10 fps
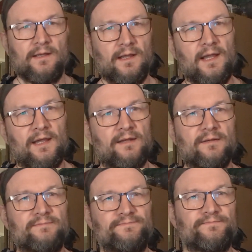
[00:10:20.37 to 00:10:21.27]

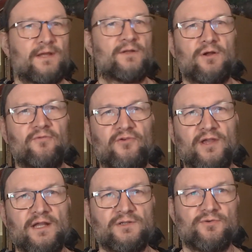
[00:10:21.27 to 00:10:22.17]
And don't
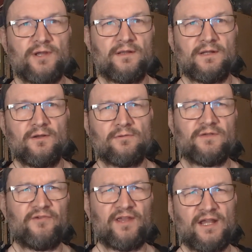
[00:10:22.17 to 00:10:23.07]
forget to ring the
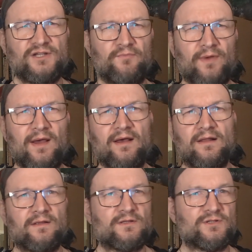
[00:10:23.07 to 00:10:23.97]
notification
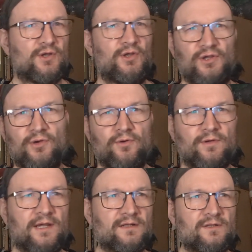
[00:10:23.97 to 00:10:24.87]
bell so you
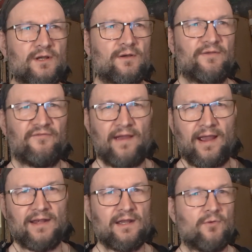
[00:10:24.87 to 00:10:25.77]
get
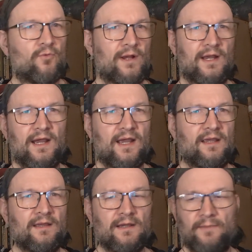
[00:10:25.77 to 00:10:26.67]
notified when
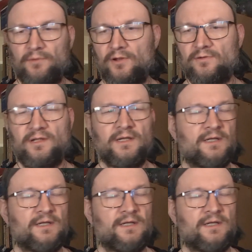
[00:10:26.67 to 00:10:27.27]
I upload